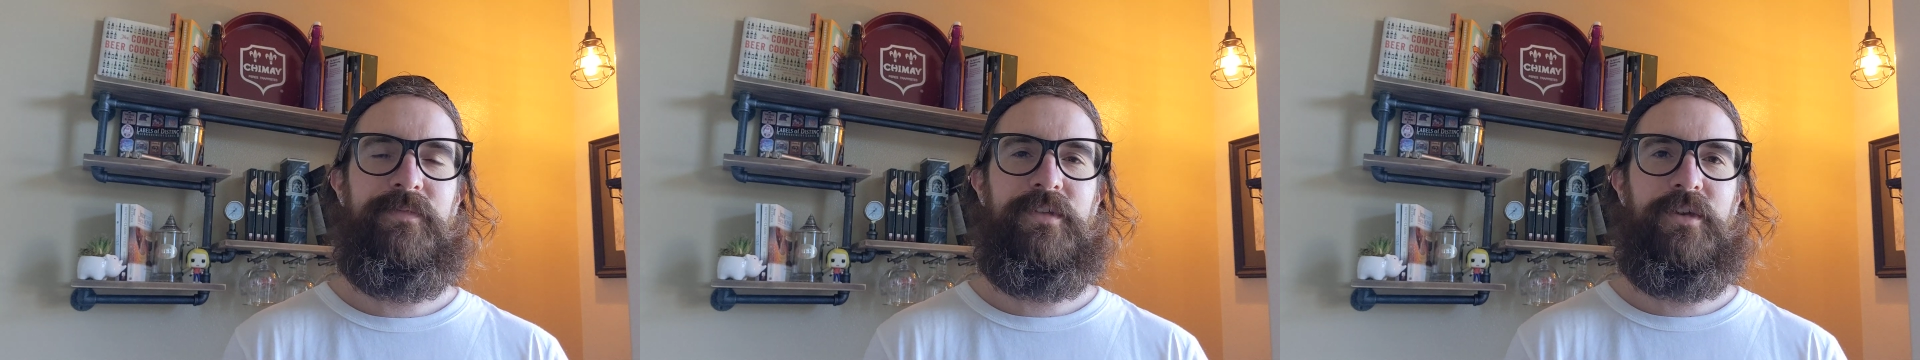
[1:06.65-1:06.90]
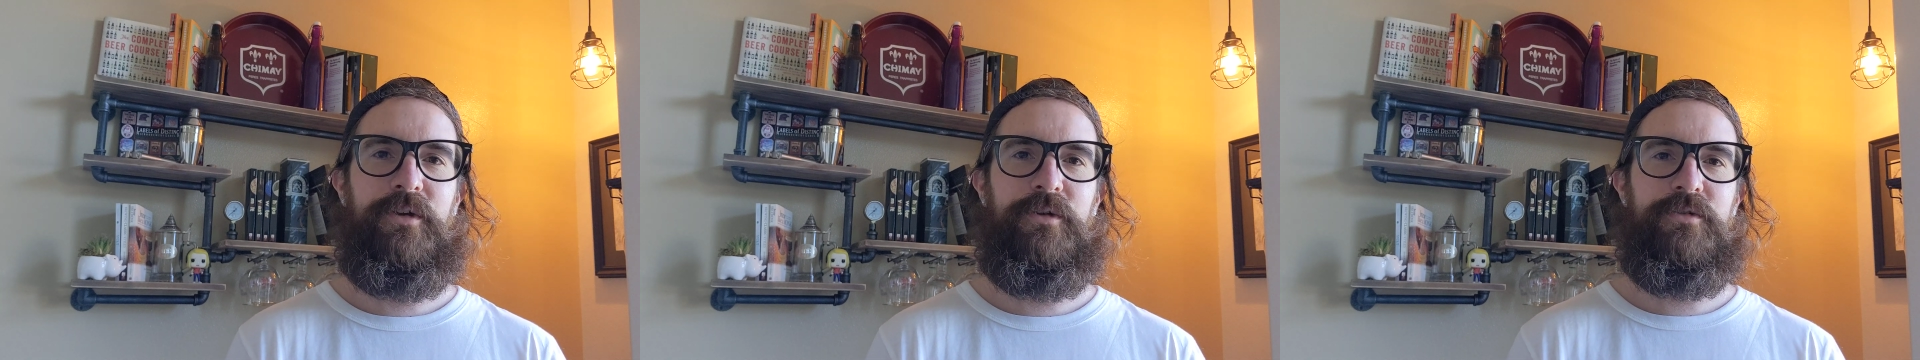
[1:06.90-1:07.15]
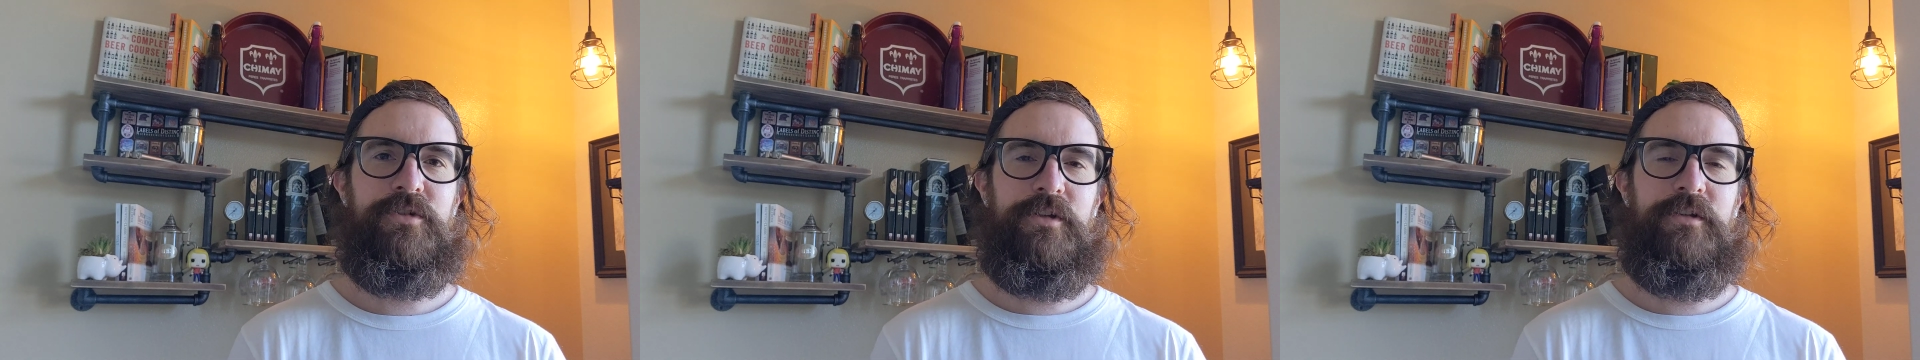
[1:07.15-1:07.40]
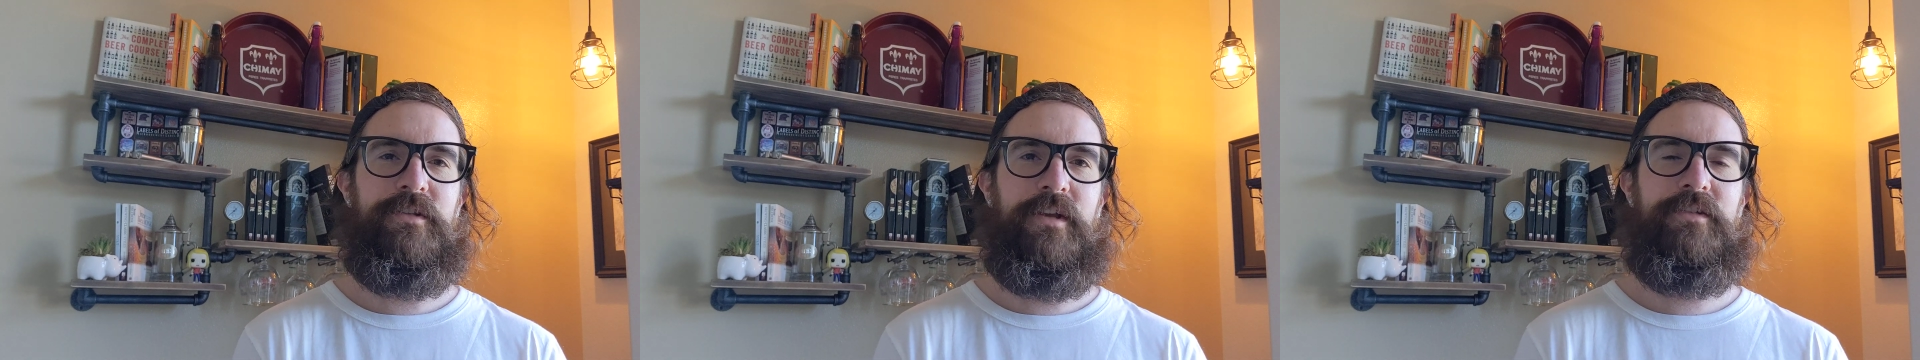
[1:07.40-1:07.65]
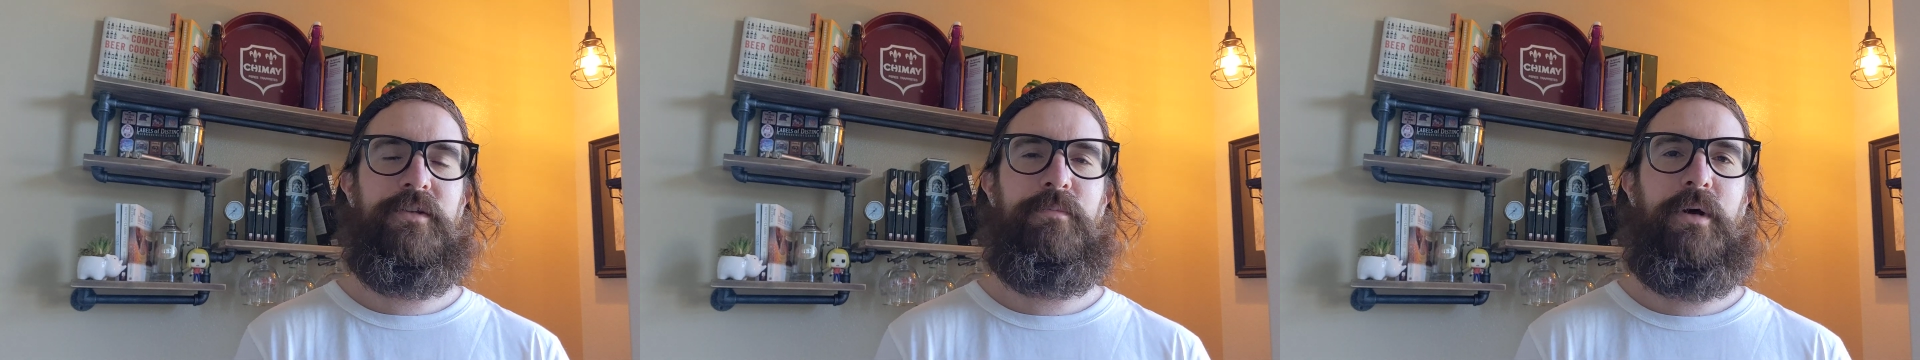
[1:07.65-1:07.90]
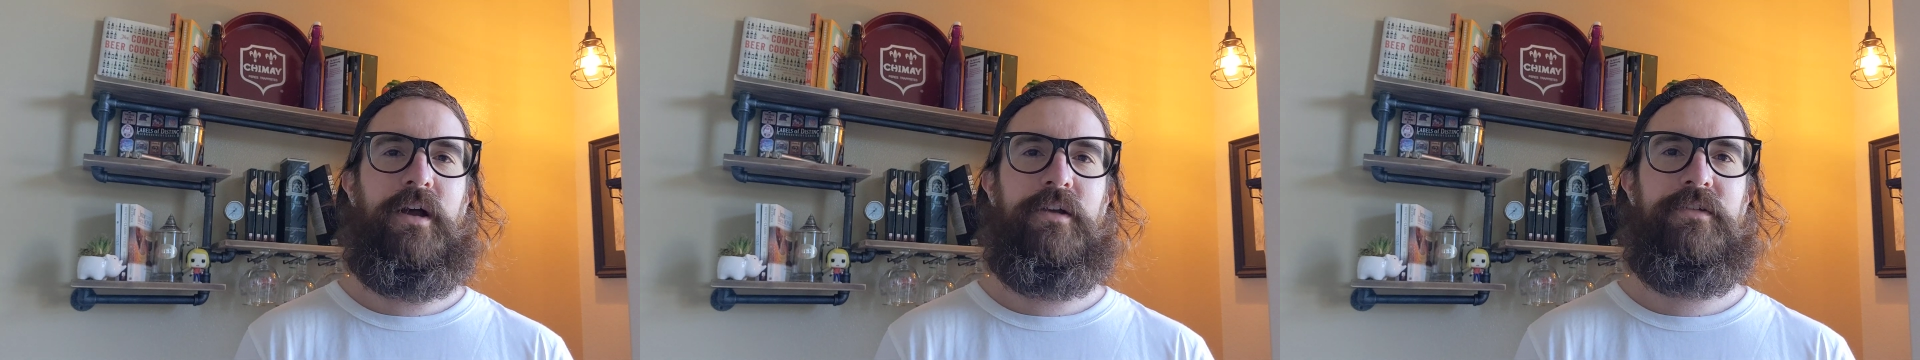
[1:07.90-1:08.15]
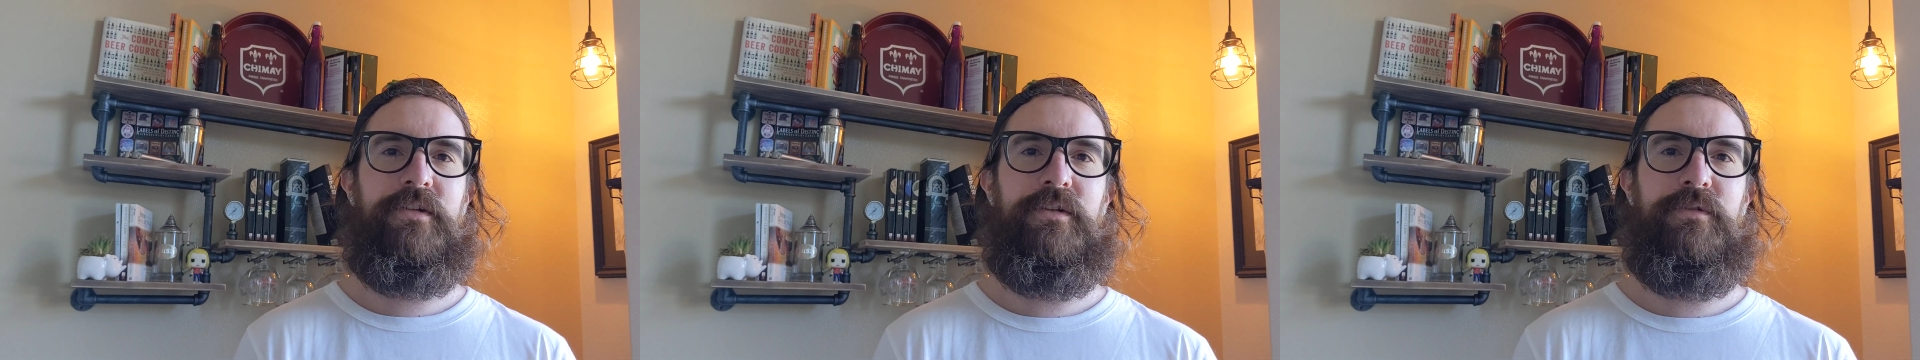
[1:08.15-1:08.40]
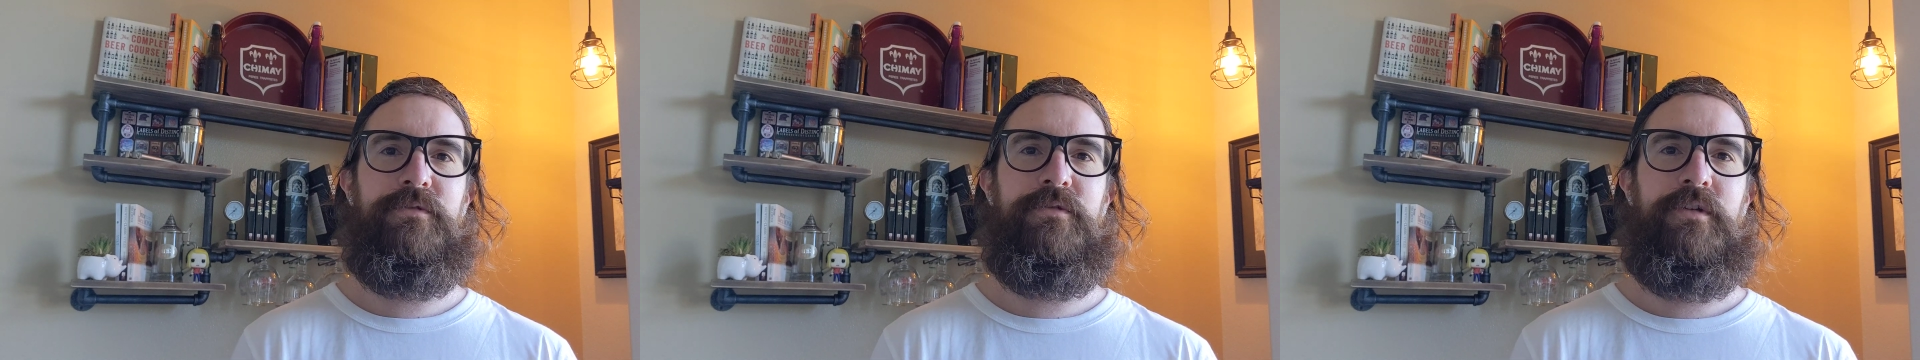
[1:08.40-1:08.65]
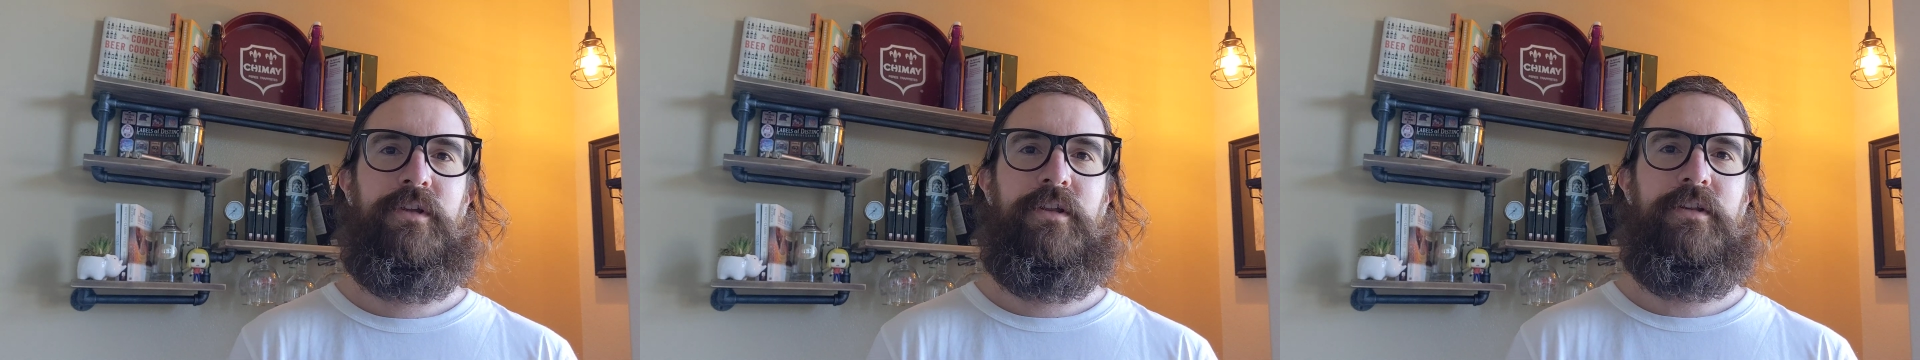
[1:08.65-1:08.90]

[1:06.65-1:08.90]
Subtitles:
So she tested positive.